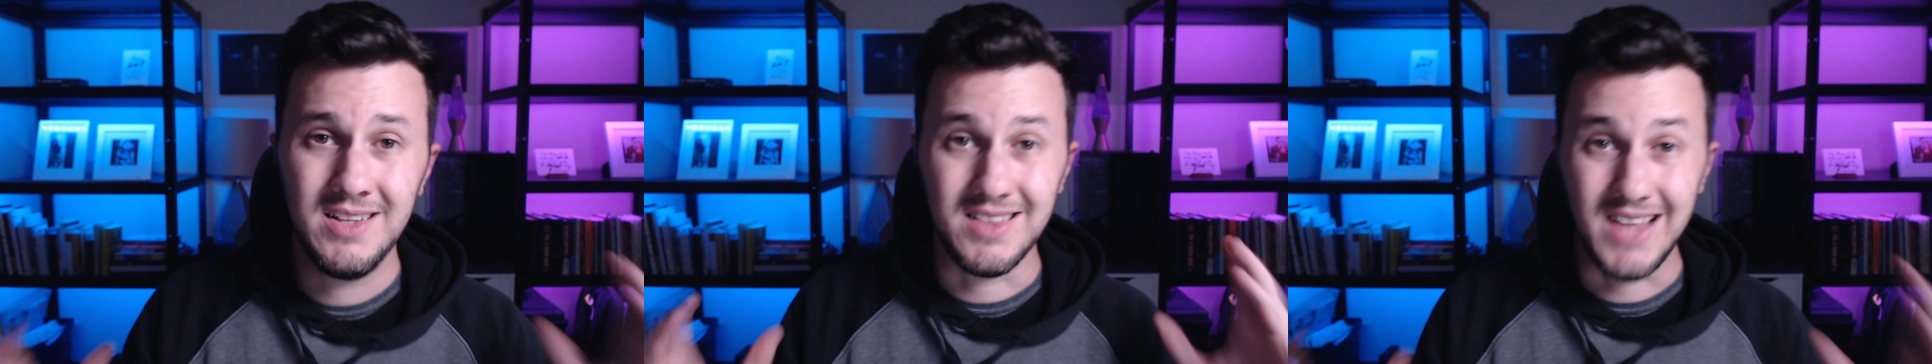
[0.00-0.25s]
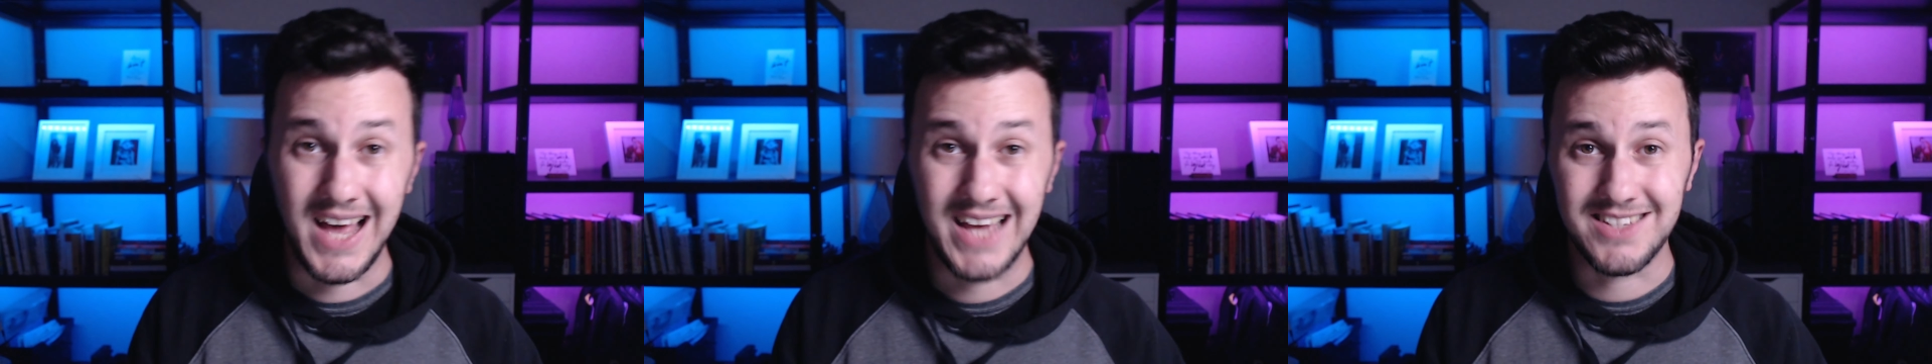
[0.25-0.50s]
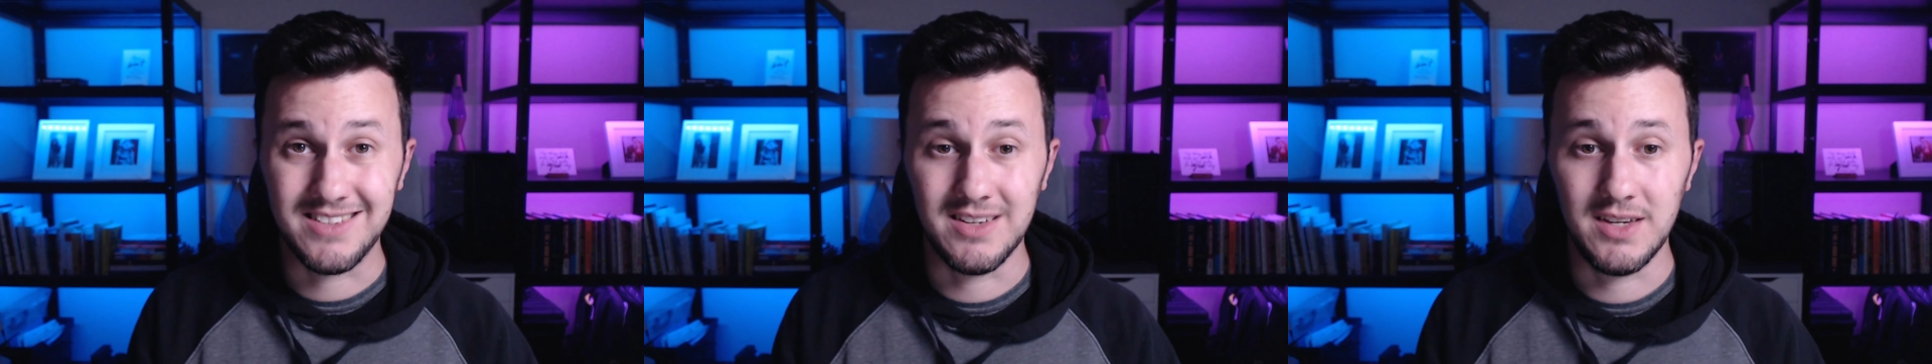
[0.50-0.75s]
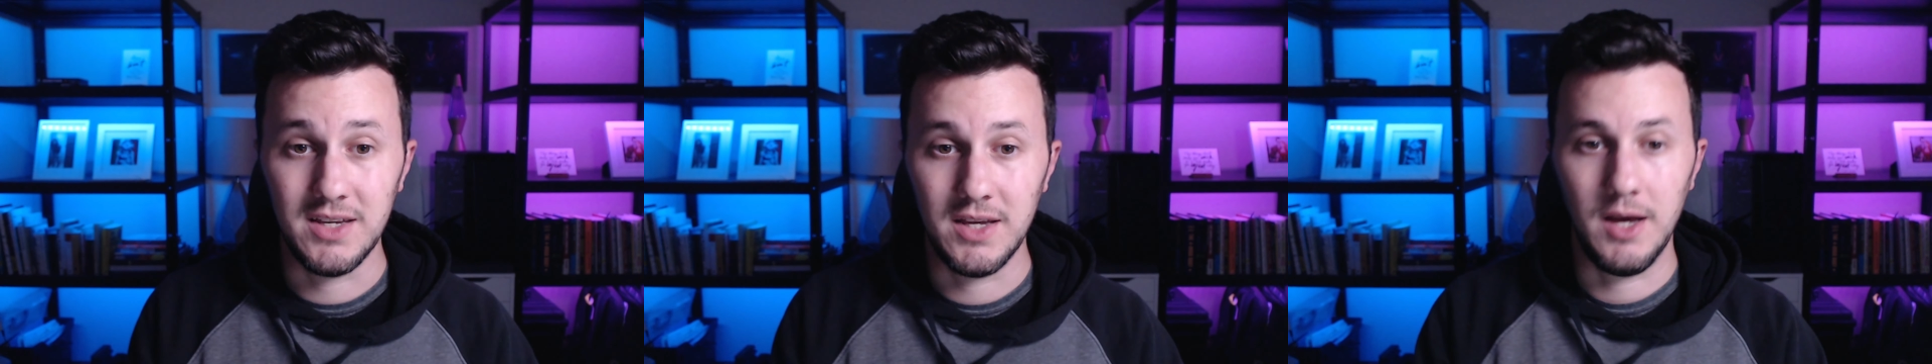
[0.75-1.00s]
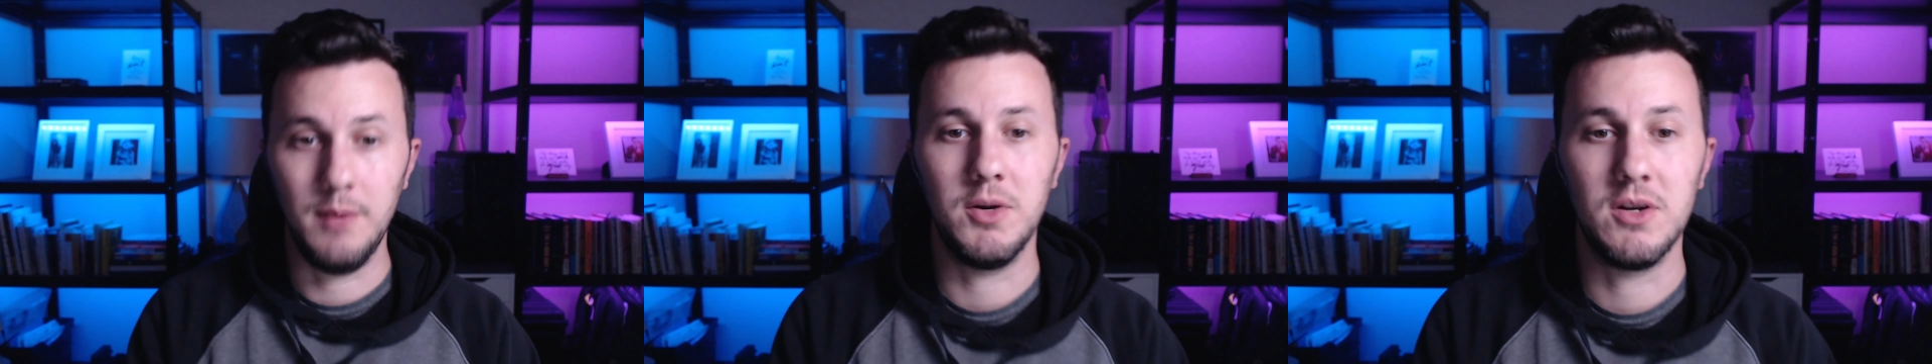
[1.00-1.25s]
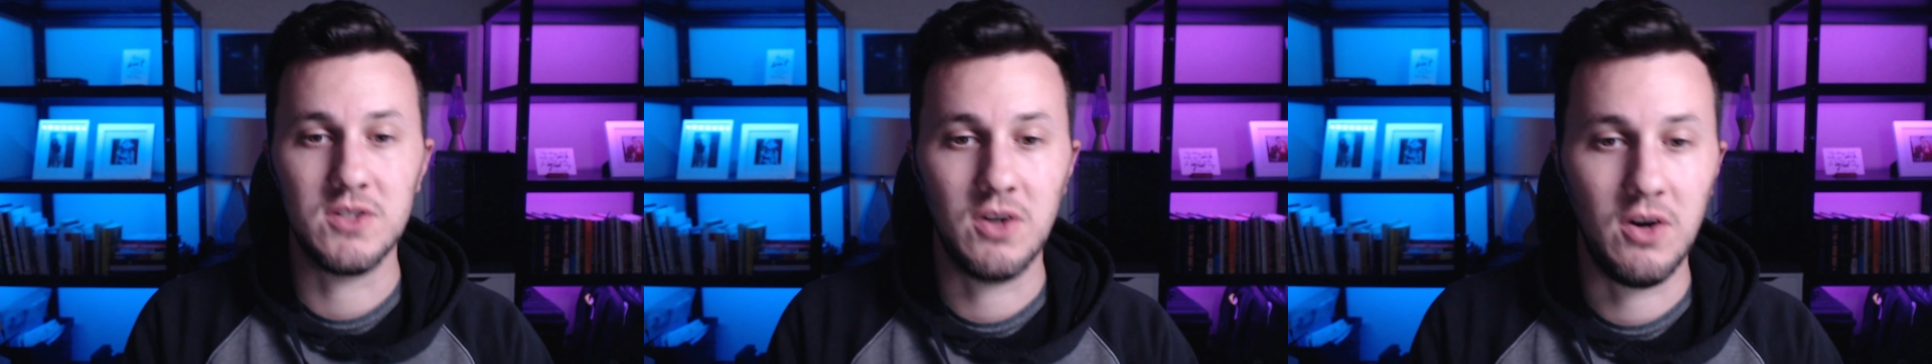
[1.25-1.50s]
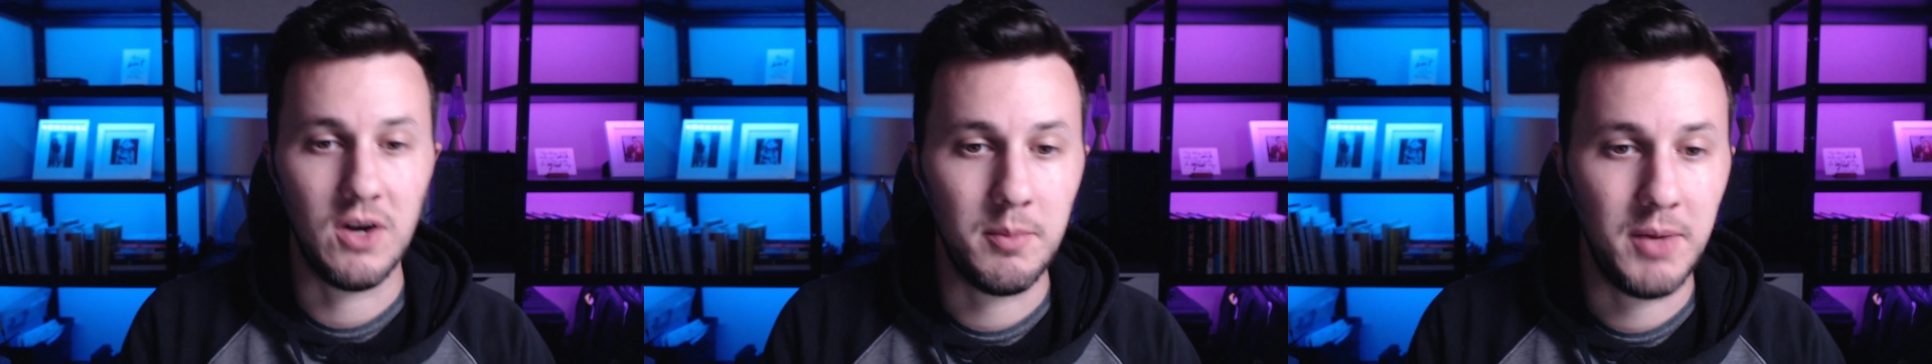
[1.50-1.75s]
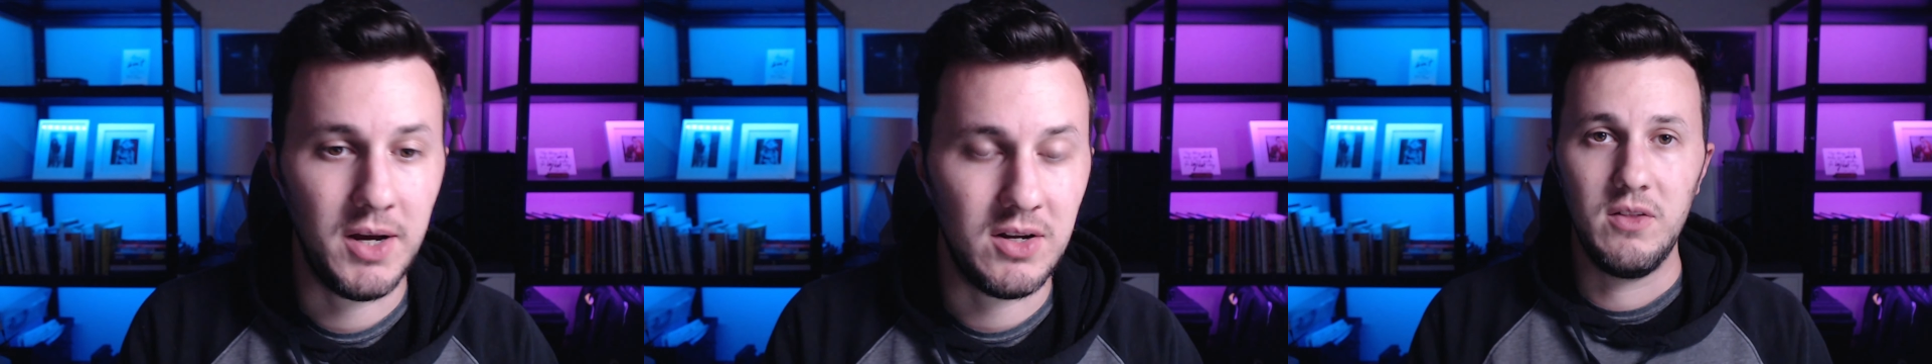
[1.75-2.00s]
Lastly, I'm going to talk
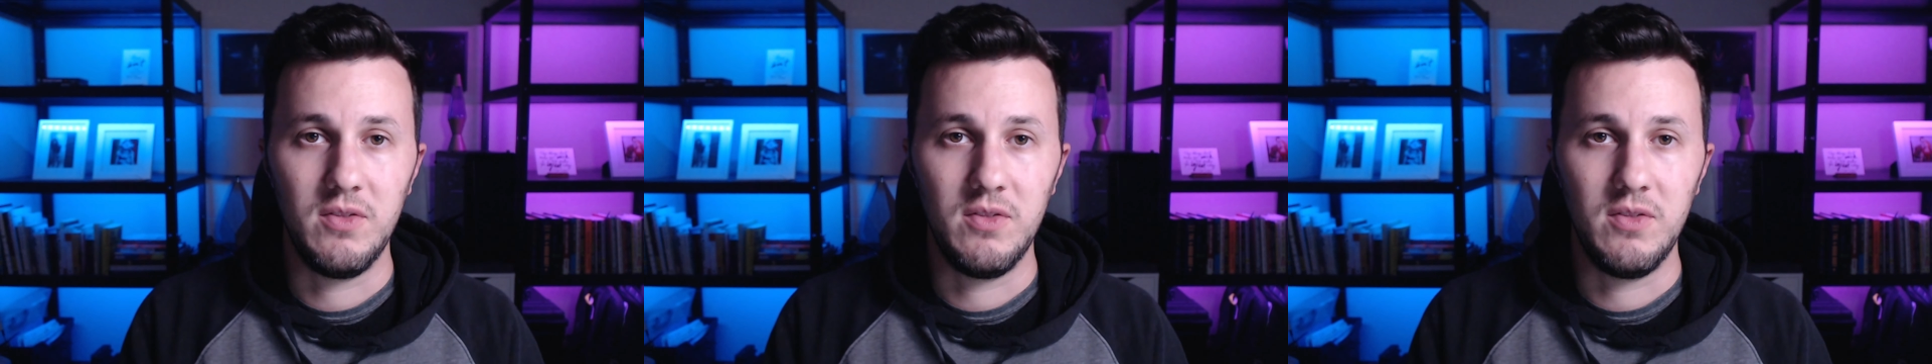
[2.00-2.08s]
about